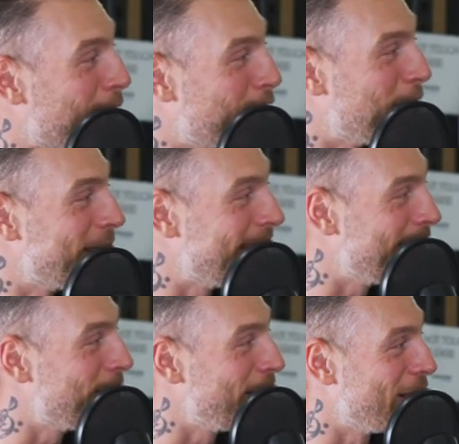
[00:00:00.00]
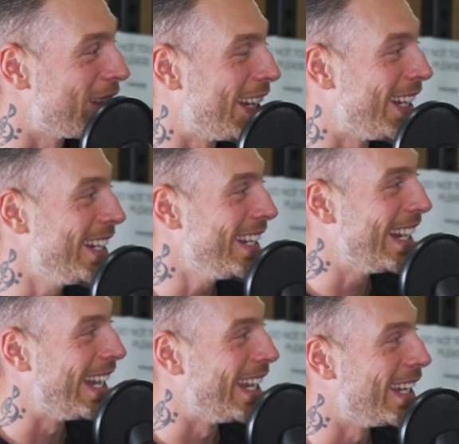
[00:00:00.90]
I put up my deadlift video the day
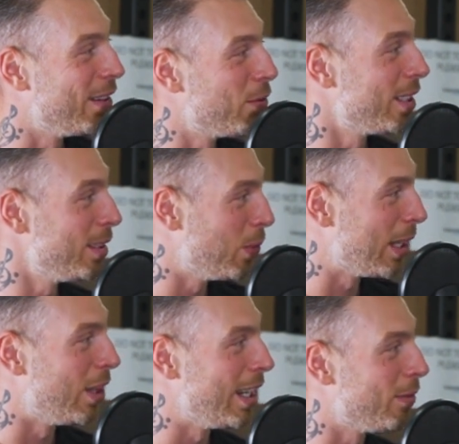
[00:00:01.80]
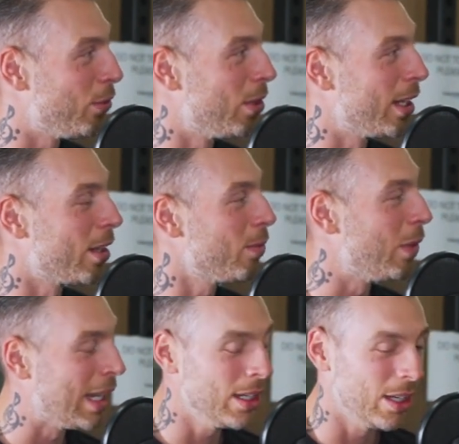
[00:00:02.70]
and when I did 194 and
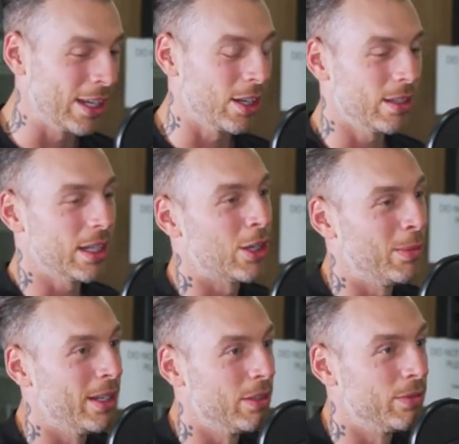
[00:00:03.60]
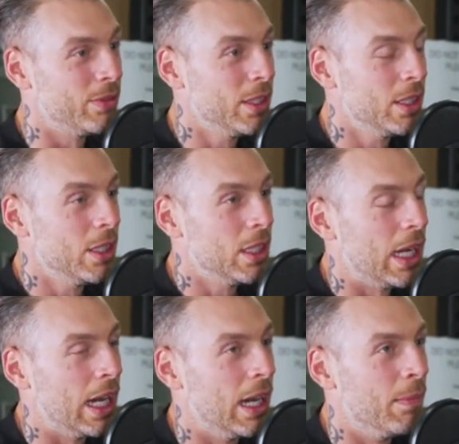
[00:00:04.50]
I got a comment of
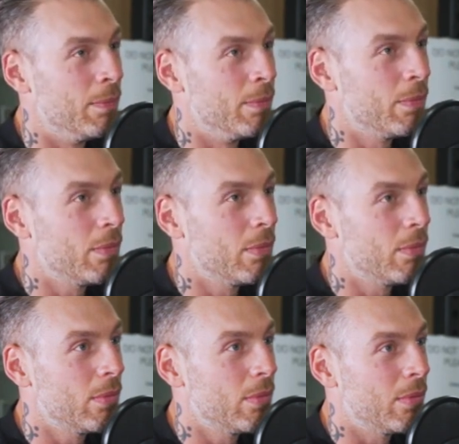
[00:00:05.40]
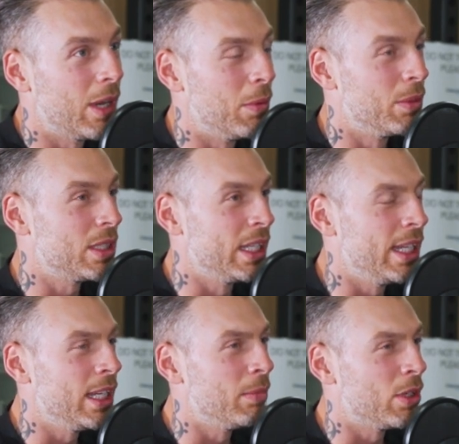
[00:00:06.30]
I was an
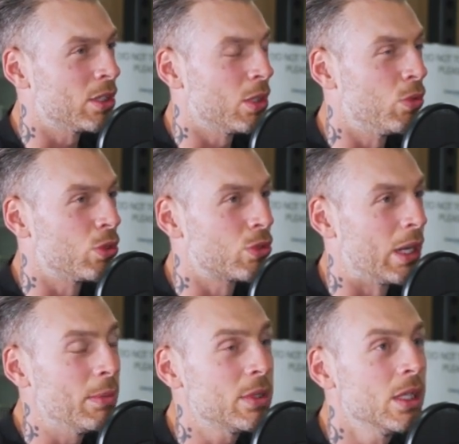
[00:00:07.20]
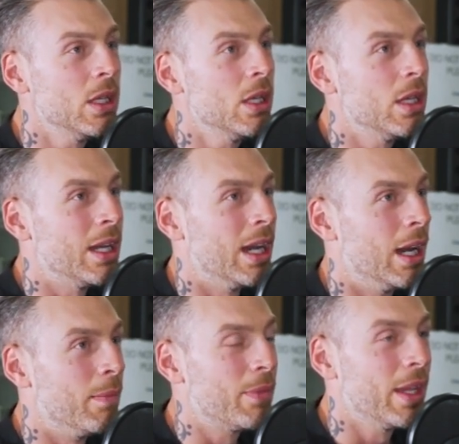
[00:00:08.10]
idiot because I wore straps.
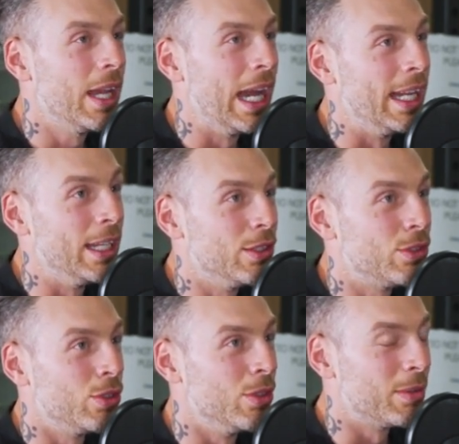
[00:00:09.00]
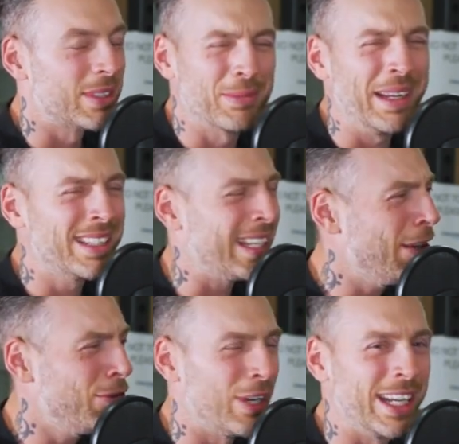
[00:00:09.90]
and then two, I was like, man, it's
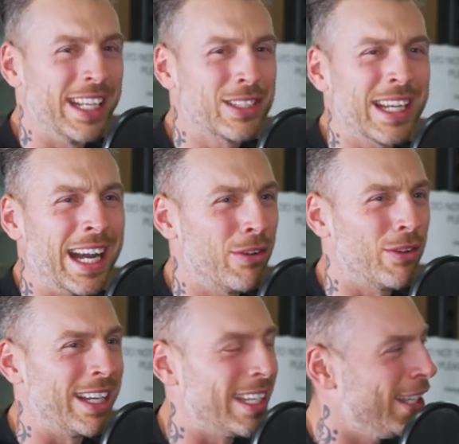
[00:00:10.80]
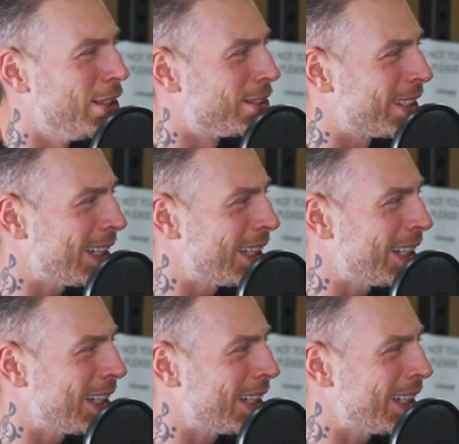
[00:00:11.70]
190. It's like 190 kilos.